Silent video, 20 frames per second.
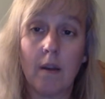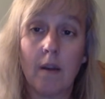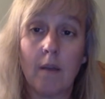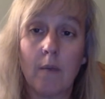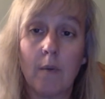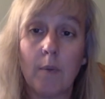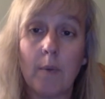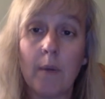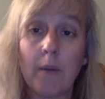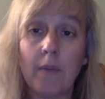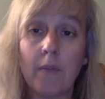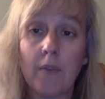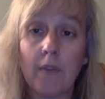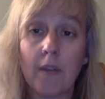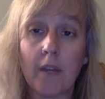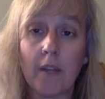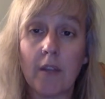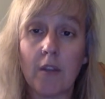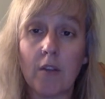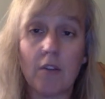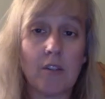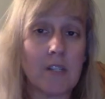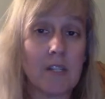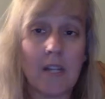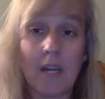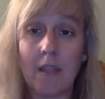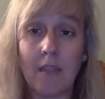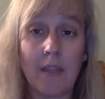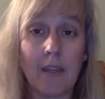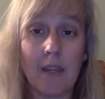We may feel like there's
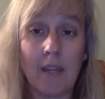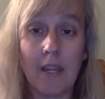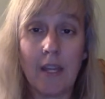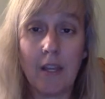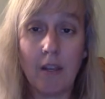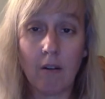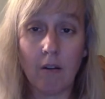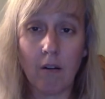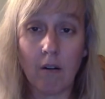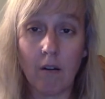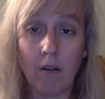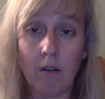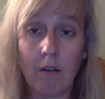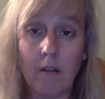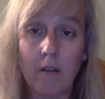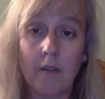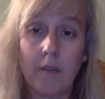nothing here.